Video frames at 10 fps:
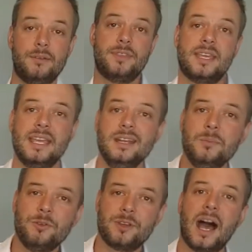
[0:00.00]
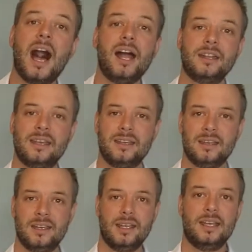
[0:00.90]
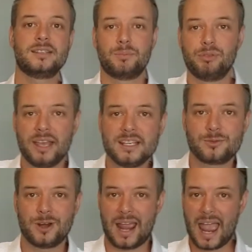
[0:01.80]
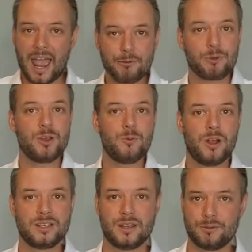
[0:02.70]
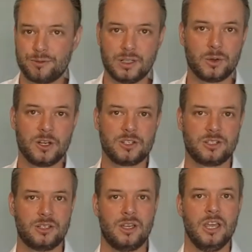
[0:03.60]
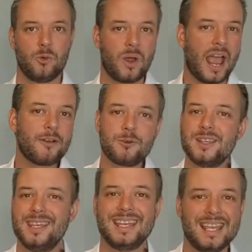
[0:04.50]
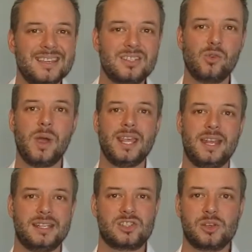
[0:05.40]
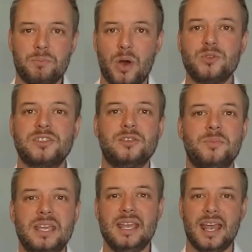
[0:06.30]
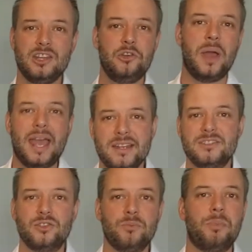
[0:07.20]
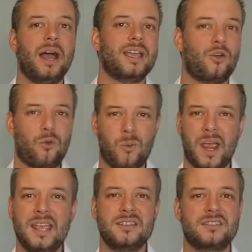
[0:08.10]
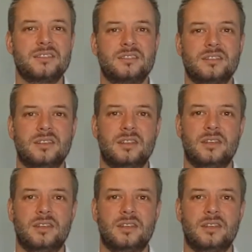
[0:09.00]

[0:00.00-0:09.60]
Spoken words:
If the kingdom of God is a place where everyone can flourish, where everything is the way that it's supposed to be, and you enter by grace,